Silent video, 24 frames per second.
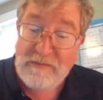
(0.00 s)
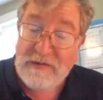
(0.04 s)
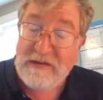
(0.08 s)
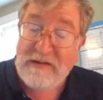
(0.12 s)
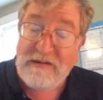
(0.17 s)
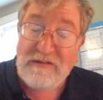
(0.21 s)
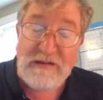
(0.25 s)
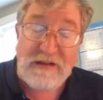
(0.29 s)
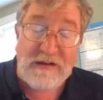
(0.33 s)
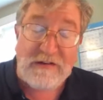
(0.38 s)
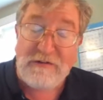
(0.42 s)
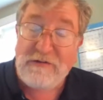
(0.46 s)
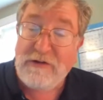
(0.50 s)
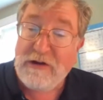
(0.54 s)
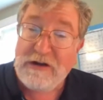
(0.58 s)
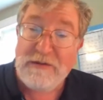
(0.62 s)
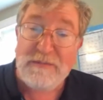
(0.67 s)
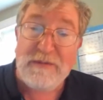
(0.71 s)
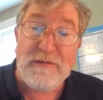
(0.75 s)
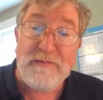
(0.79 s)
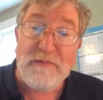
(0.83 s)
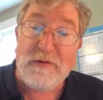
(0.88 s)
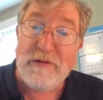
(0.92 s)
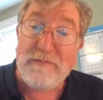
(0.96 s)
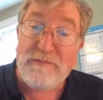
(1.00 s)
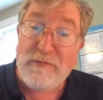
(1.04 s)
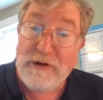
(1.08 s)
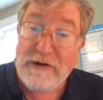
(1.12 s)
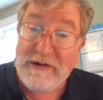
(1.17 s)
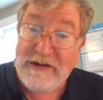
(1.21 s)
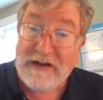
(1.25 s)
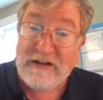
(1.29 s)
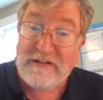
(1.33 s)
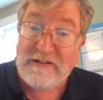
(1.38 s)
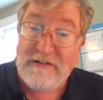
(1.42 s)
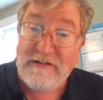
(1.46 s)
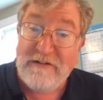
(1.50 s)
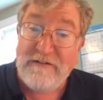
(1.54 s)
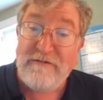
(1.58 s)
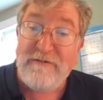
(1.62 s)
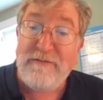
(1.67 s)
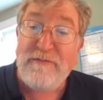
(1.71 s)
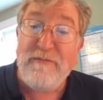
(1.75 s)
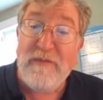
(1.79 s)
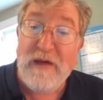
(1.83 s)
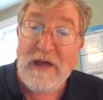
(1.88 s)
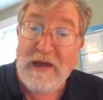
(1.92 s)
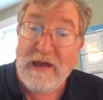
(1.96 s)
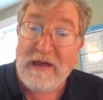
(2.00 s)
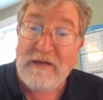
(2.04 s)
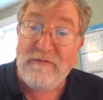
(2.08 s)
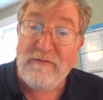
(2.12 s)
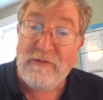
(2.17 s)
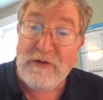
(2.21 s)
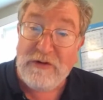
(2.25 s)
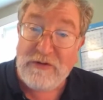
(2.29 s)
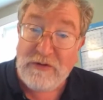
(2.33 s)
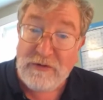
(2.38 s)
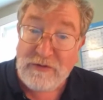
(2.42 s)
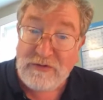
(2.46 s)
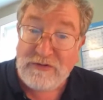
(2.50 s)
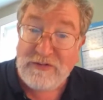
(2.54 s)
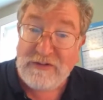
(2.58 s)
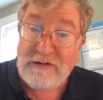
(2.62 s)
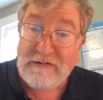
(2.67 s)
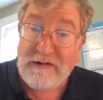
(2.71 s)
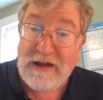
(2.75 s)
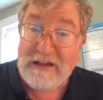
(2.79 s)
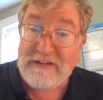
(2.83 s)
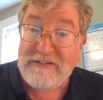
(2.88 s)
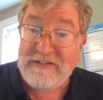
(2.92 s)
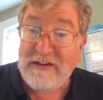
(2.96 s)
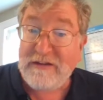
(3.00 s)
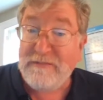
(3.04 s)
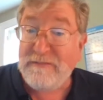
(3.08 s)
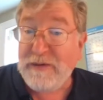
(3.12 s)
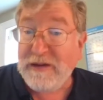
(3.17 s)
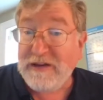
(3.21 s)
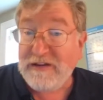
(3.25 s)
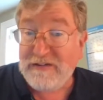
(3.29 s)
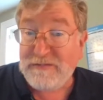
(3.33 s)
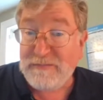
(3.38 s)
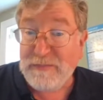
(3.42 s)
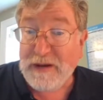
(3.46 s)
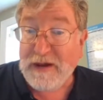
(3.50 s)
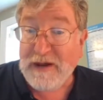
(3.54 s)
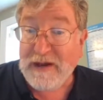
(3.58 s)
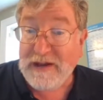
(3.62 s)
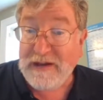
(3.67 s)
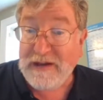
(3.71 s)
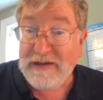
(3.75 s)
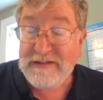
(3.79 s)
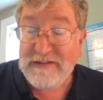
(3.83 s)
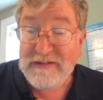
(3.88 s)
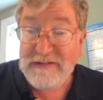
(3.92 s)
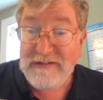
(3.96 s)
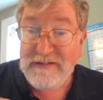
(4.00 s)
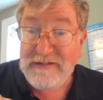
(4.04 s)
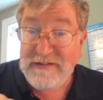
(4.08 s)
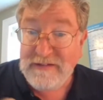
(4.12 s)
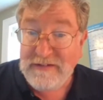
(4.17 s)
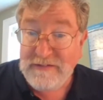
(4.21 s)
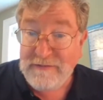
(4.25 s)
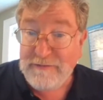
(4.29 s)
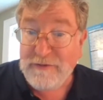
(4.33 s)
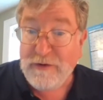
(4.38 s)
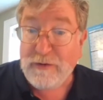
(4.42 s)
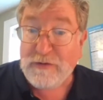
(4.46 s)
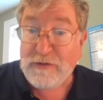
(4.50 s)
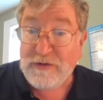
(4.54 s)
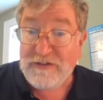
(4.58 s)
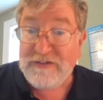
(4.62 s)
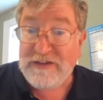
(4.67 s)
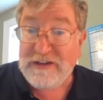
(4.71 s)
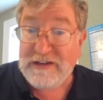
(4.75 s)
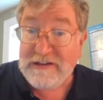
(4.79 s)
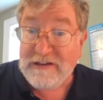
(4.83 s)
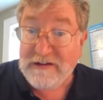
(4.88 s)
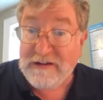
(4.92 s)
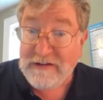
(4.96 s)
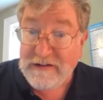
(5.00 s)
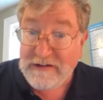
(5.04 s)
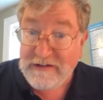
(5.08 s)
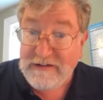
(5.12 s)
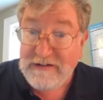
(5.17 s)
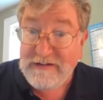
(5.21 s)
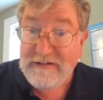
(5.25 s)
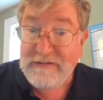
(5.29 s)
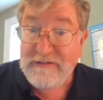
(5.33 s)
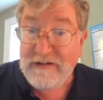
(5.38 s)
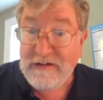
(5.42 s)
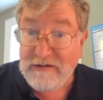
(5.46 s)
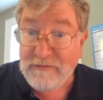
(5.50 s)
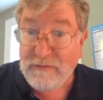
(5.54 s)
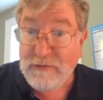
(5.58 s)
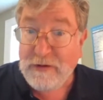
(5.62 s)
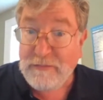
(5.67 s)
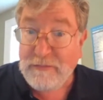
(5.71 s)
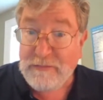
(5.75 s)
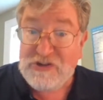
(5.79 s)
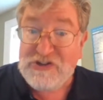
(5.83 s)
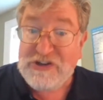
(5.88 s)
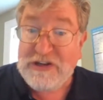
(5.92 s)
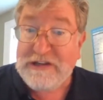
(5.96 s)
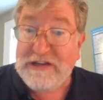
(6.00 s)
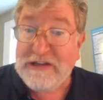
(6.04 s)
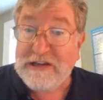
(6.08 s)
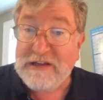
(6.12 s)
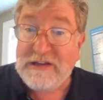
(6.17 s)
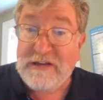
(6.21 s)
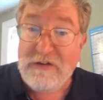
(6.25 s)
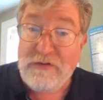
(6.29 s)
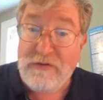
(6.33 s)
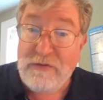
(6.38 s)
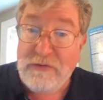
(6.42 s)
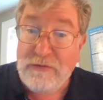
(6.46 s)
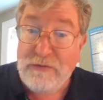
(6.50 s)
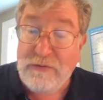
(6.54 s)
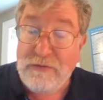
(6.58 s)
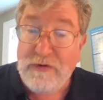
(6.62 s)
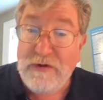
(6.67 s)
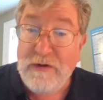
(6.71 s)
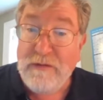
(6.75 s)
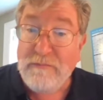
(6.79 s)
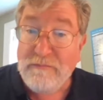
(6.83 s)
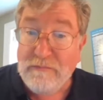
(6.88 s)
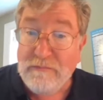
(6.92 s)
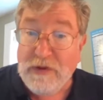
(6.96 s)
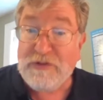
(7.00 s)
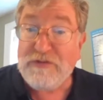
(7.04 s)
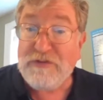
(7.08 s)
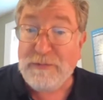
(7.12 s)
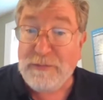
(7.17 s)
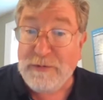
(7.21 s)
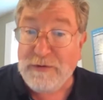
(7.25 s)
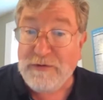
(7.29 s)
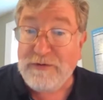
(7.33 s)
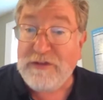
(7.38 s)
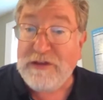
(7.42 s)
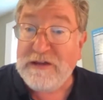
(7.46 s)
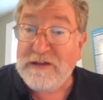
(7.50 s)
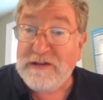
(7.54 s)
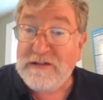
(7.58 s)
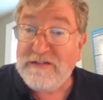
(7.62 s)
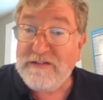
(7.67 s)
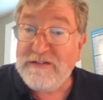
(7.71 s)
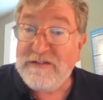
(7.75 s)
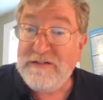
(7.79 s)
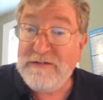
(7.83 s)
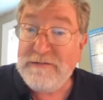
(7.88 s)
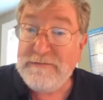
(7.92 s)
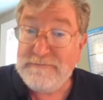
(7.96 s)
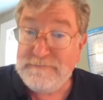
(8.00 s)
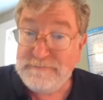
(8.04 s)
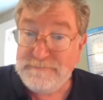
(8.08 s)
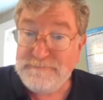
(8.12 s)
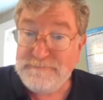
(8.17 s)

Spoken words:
be incredibly more productive and reduce their asset base by focusing on one machine that can do multiple things.